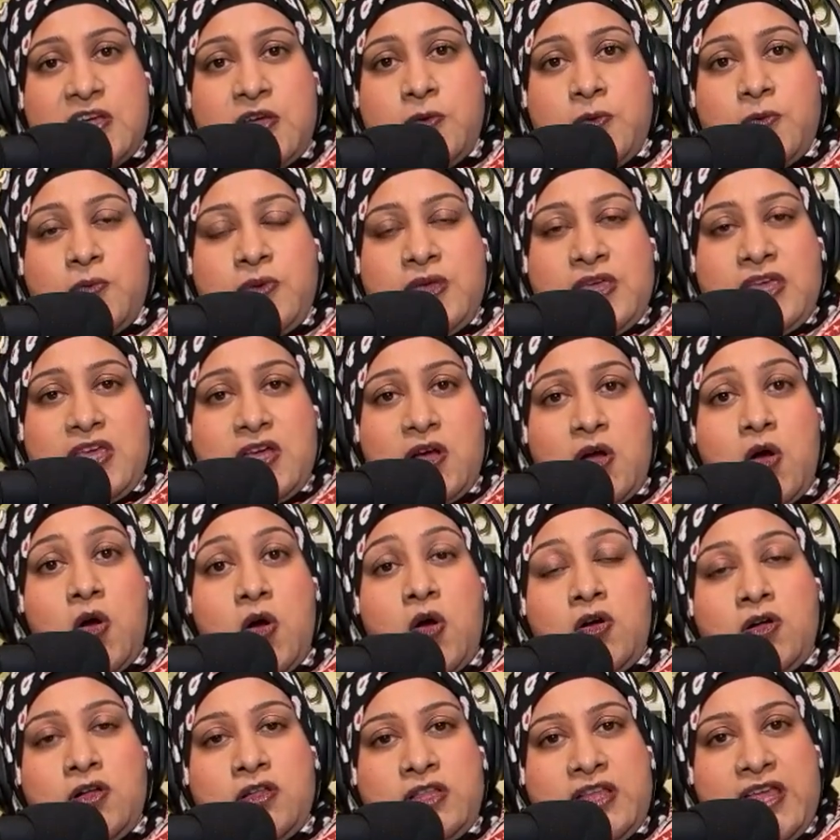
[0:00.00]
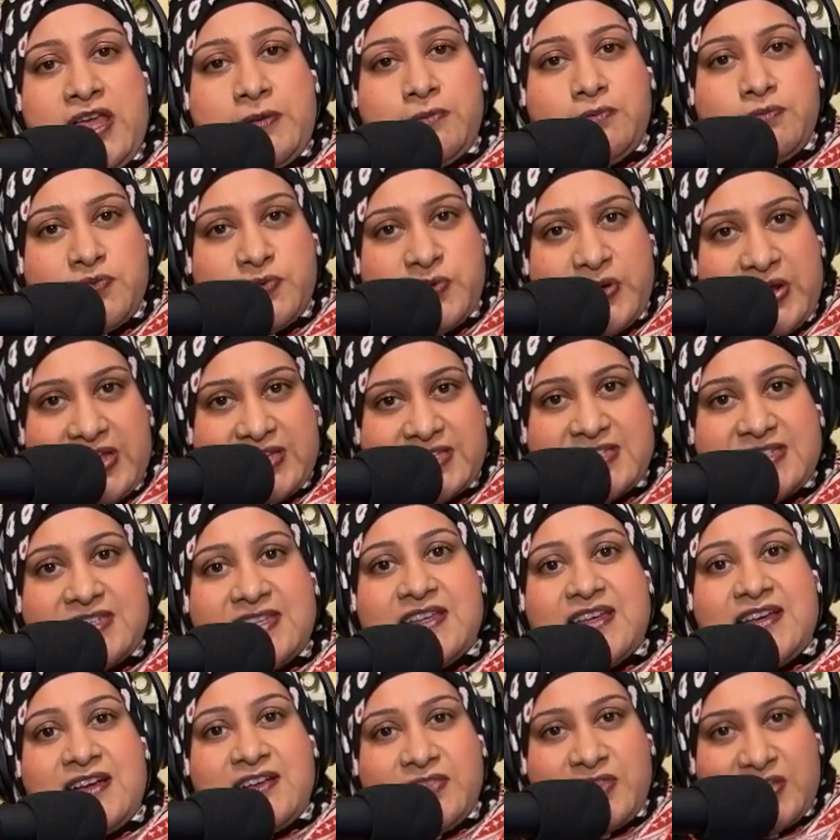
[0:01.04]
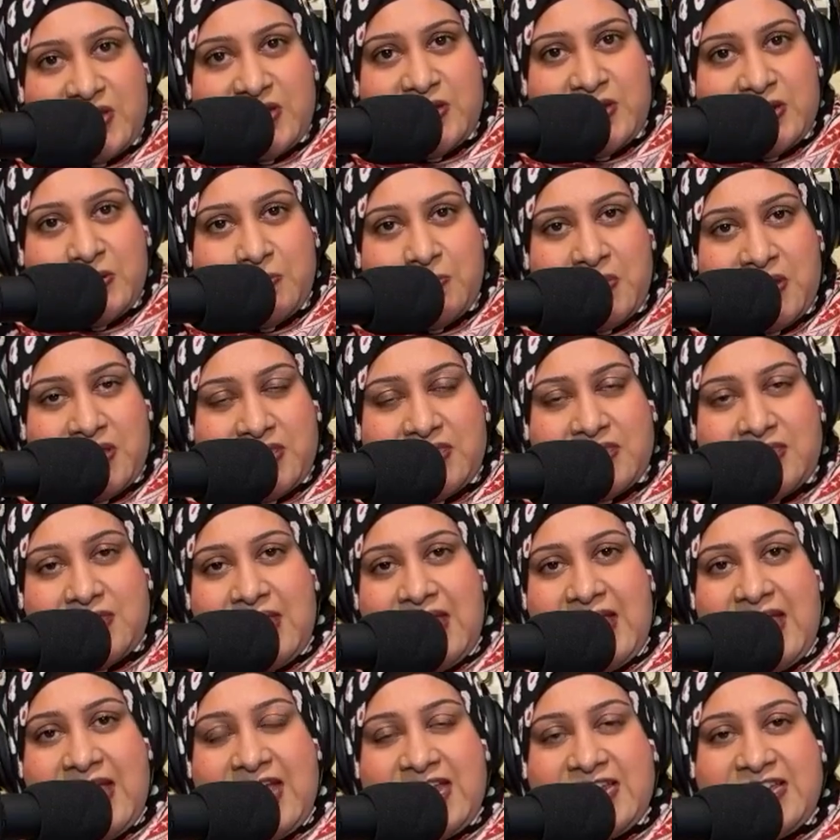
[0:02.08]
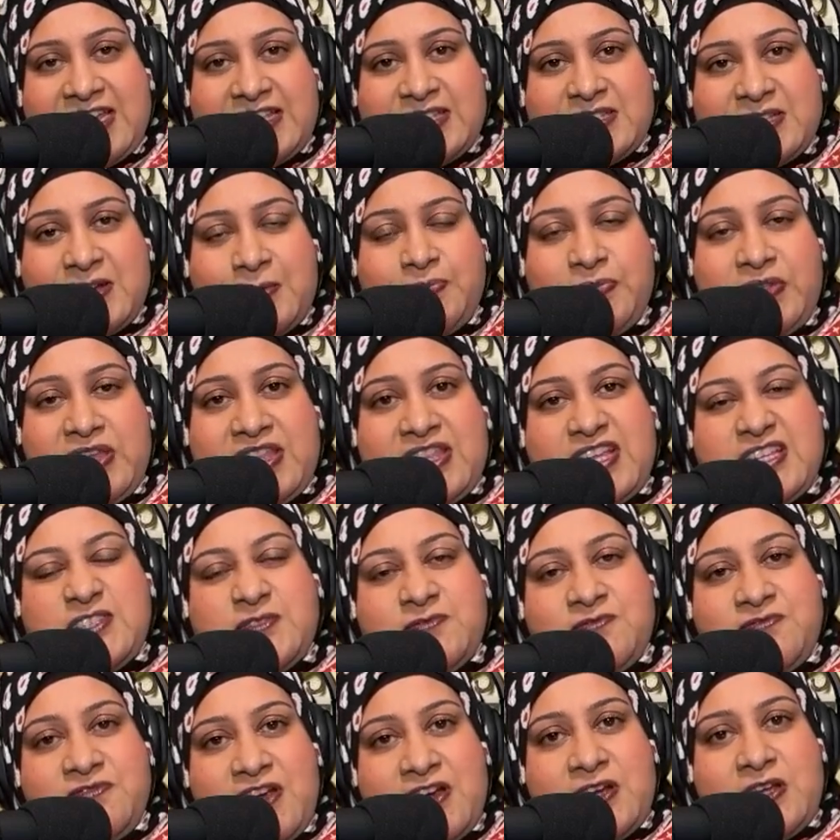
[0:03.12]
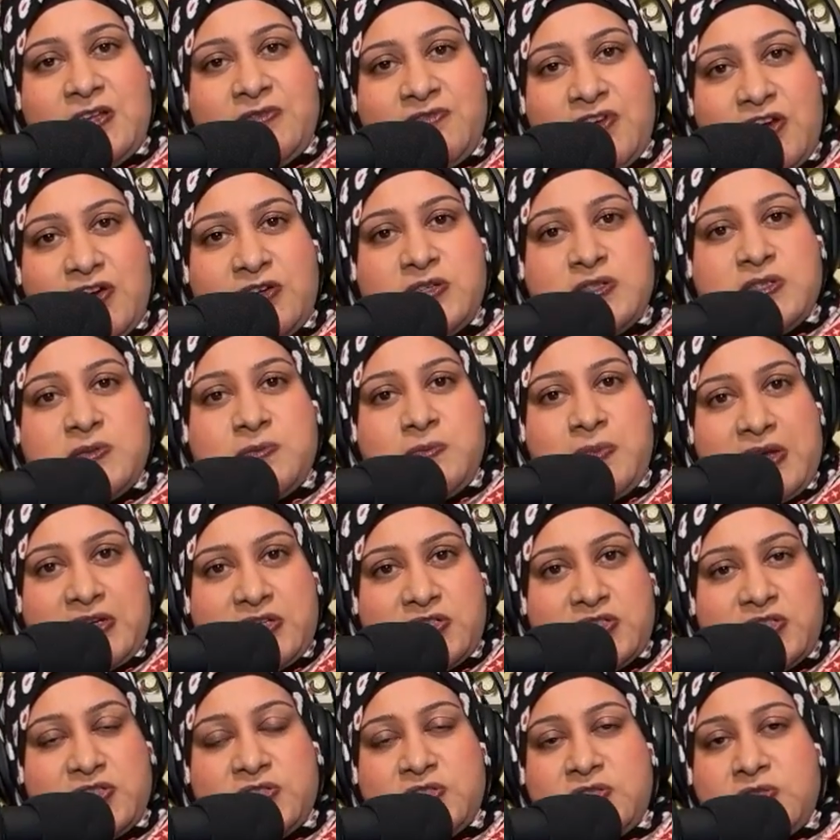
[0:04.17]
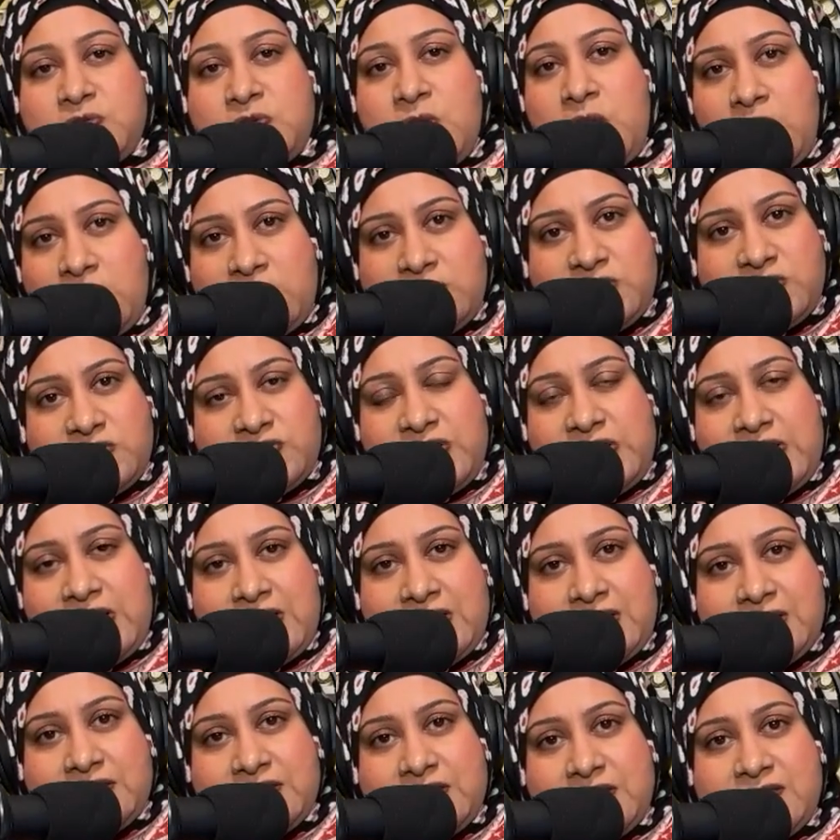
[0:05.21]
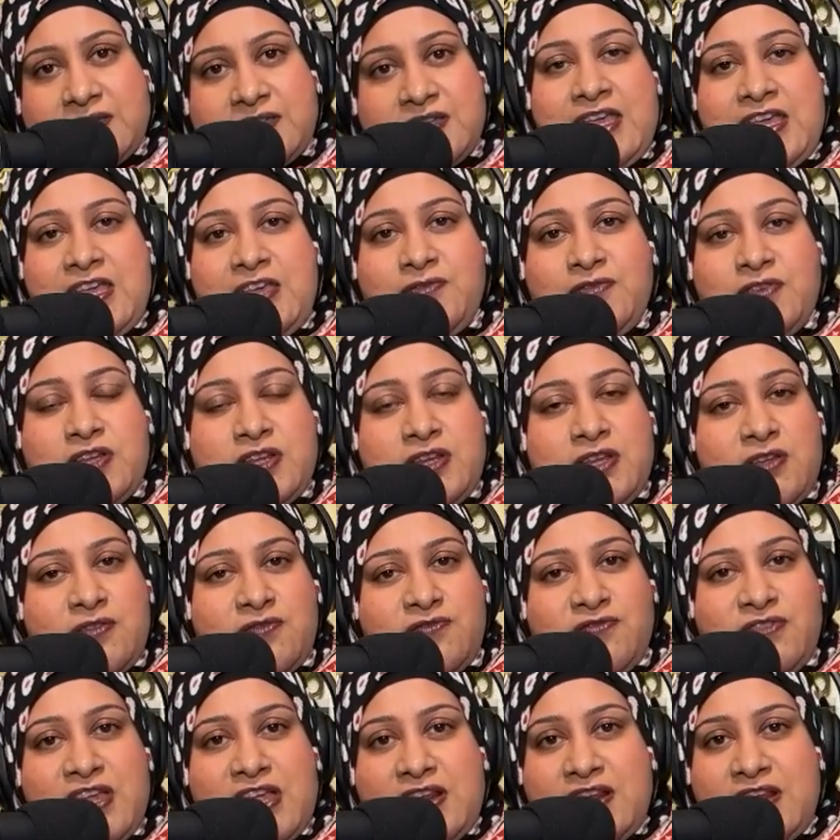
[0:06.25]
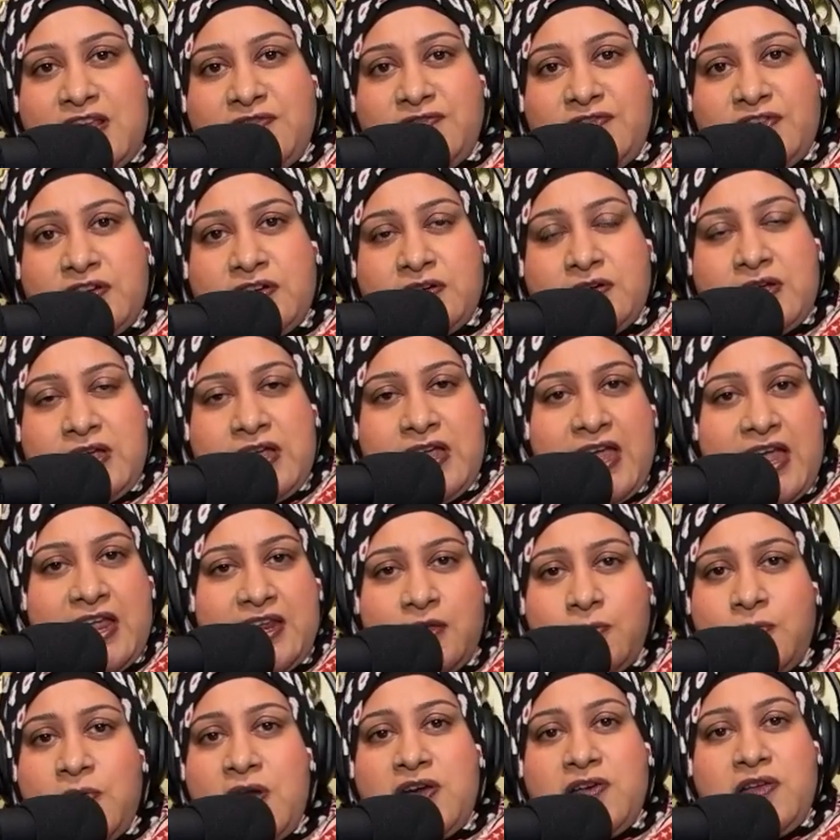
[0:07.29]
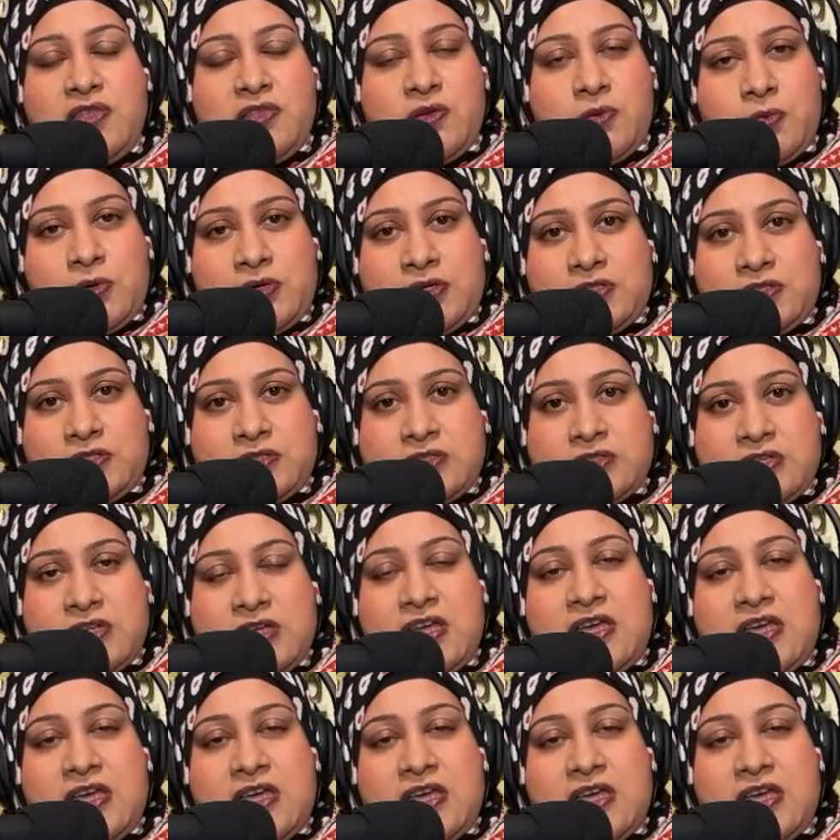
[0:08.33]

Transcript: We all embrace the kiribat, and it's something that's very, very special to all Sri Lankans, even if they live anywhere in the world.